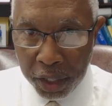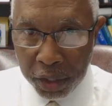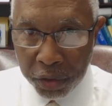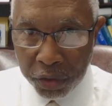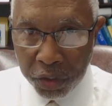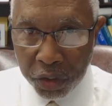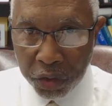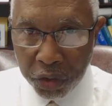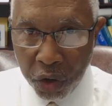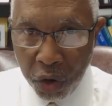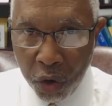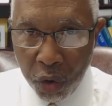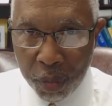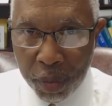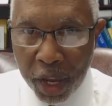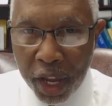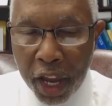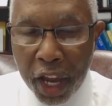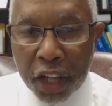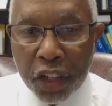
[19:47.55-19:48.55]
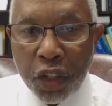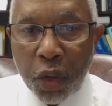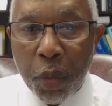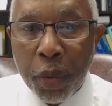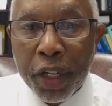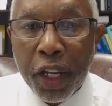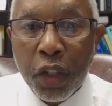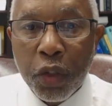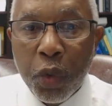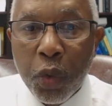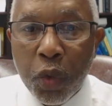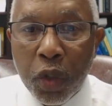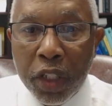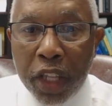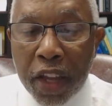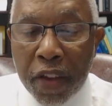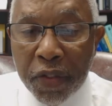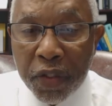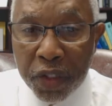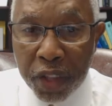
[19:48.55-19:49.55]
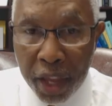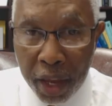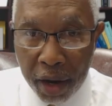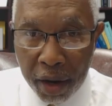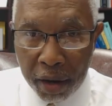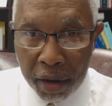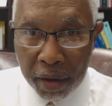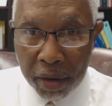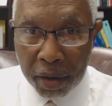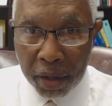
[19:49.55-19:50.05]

else's home and someone else who lives there,